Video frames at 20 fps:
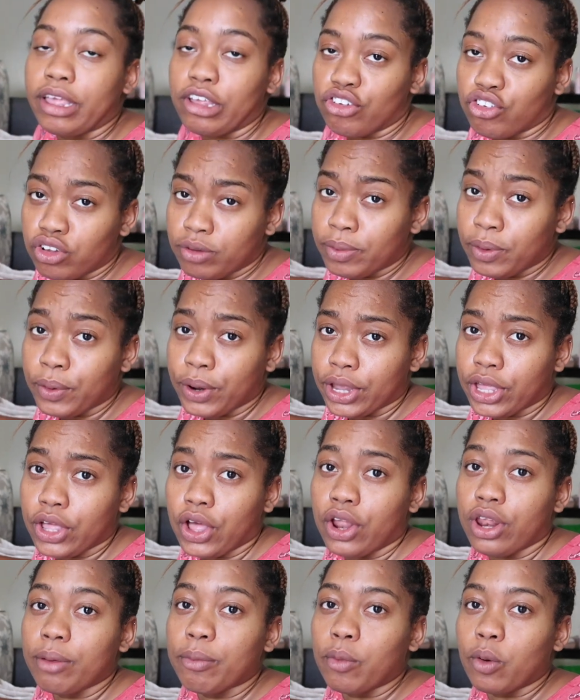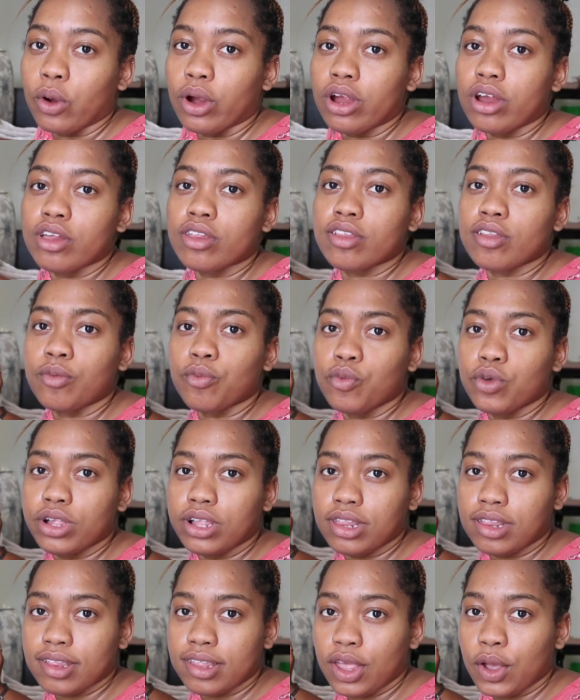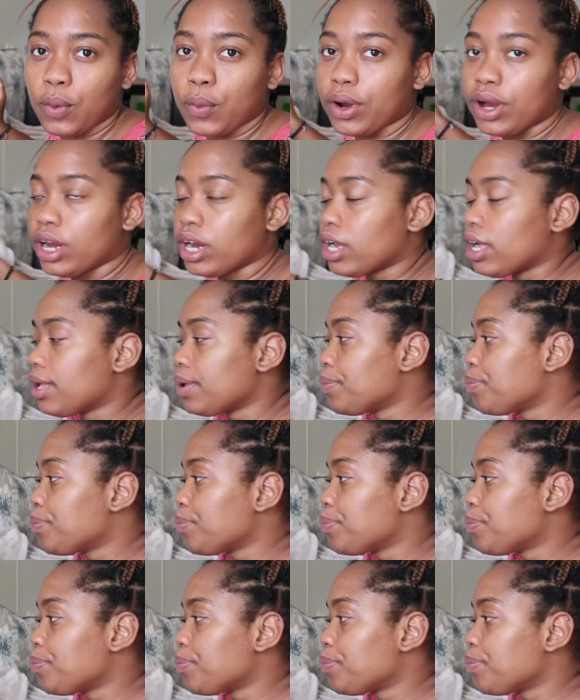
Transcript: I should be working on it more, some real estate work.